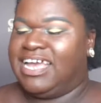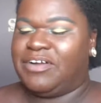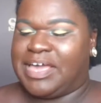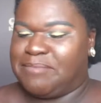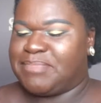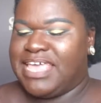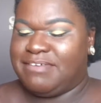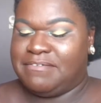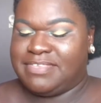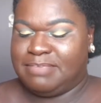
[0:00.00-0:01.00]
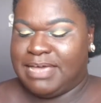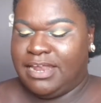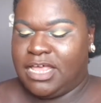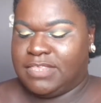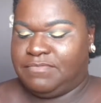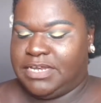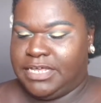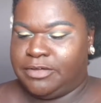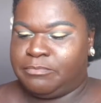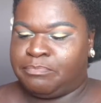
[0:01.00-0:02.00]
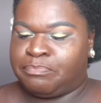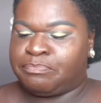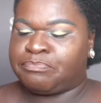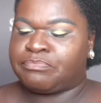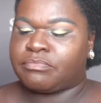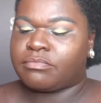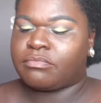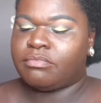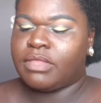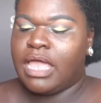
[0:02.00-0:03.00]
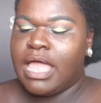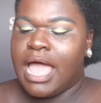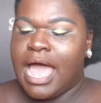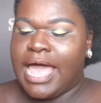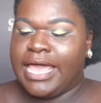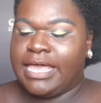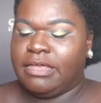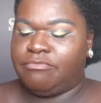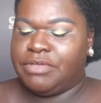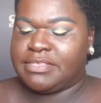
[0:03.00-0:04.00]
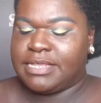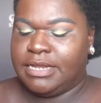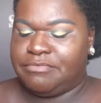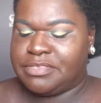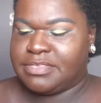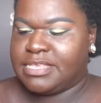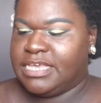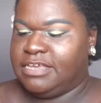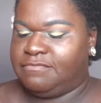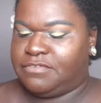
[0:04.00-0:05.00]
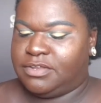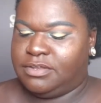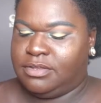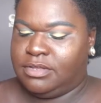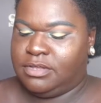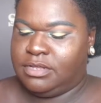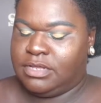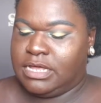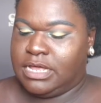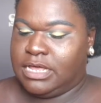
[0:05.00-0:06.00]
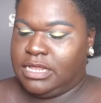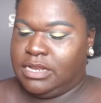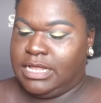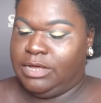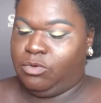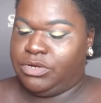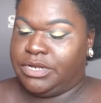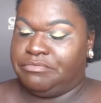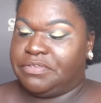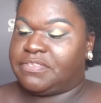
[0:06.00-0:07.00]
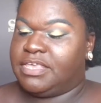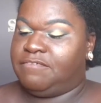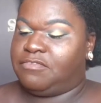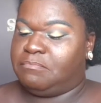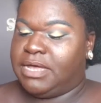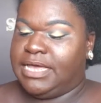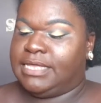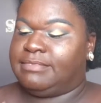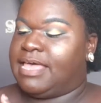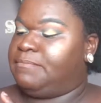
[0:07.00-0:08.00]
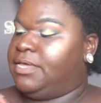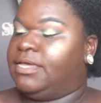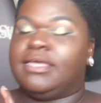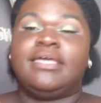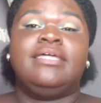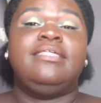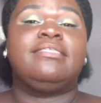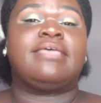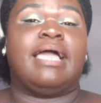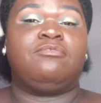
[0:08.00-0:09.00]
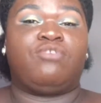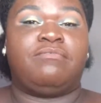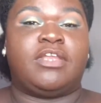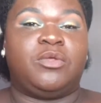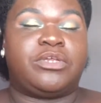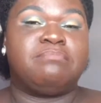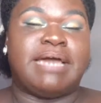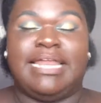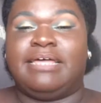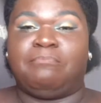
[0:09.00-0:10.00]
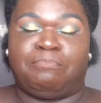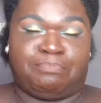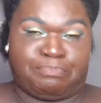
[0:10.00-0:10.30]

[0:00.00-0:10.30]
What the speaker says: Okay, if you haven't seen my last video, I recently received, I ordered and received my Tammi Times Revolution palette.